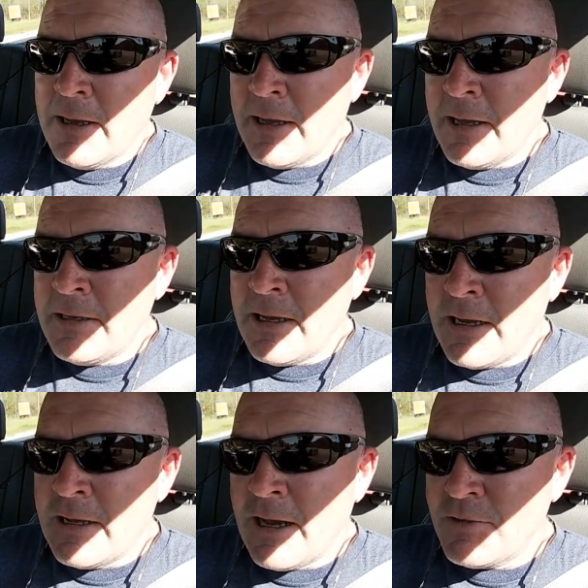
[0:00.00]
And
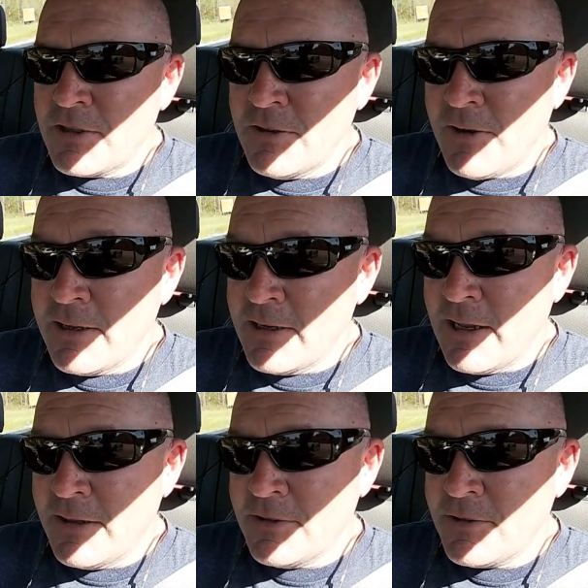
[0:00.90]
uh, I'll see if I can get
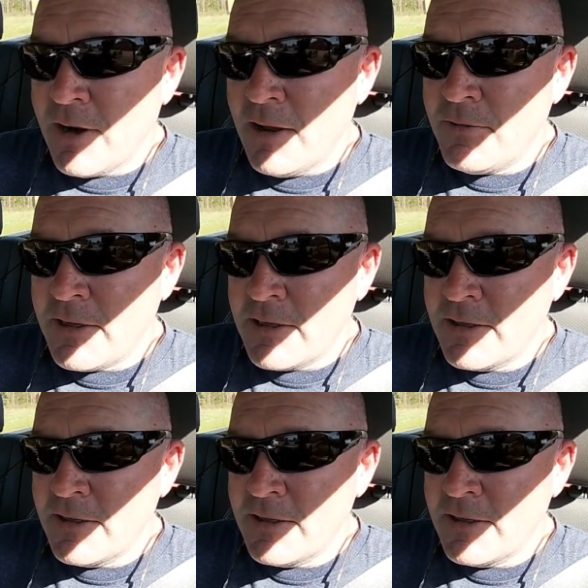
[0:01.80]
out of this traffic.